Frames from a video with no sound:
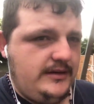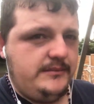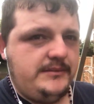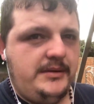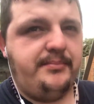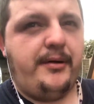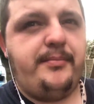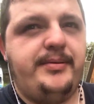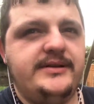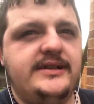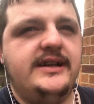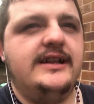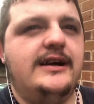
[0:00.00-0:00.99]
Been pop
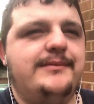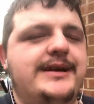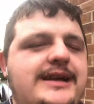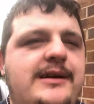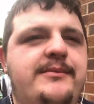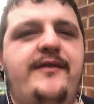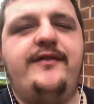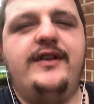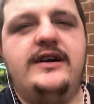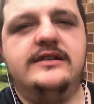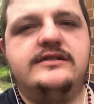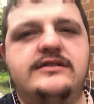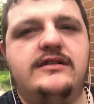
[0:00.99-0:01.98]
busy and I've been getting my
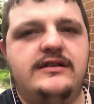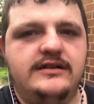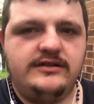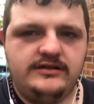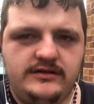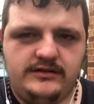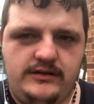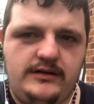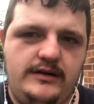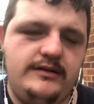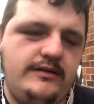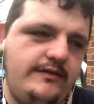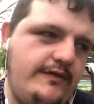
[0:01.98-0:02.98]
flat sorted, you
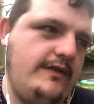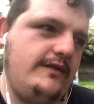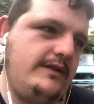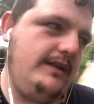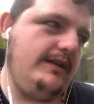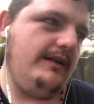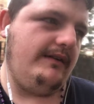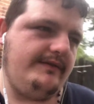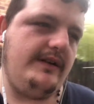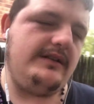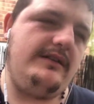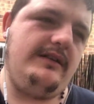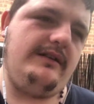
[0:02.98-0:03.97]
know. Fucking hell,
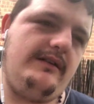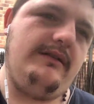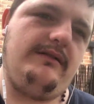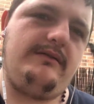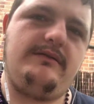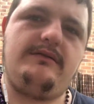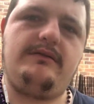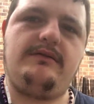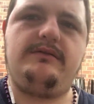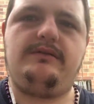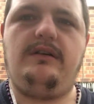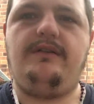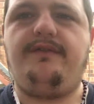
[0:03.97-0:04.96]
I've had to
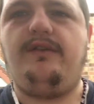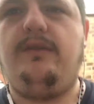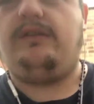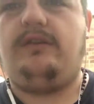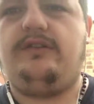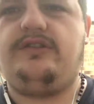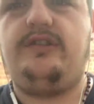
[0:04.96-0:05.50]
go through a lot of